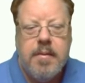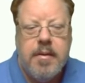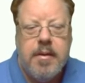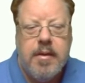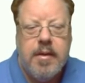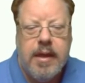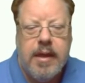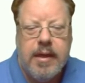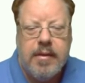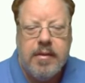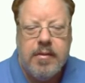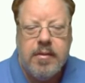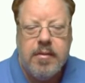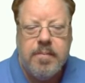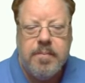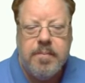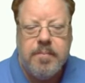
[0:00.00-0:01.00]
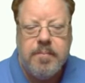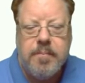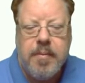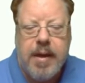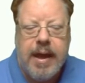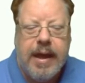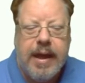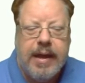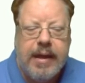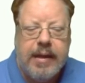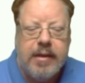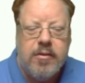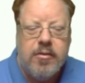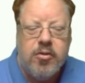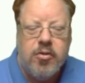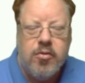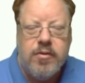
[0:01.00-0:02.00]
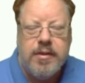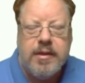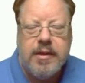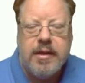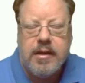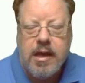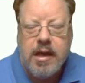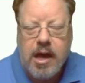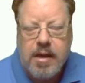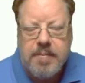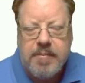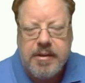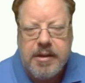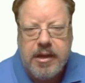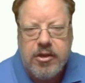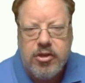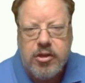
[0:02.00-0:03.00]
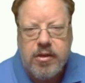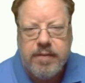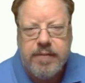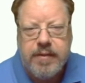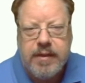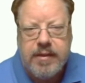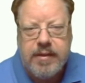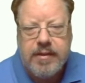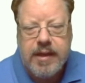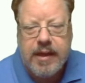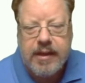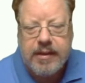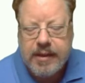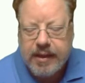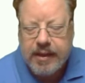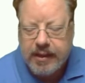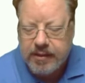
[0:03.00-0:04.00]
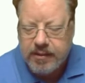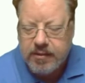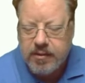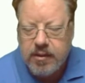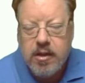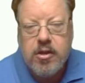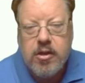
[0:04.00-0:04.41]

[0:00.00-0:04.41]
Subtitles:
And by using a combination of these techniques,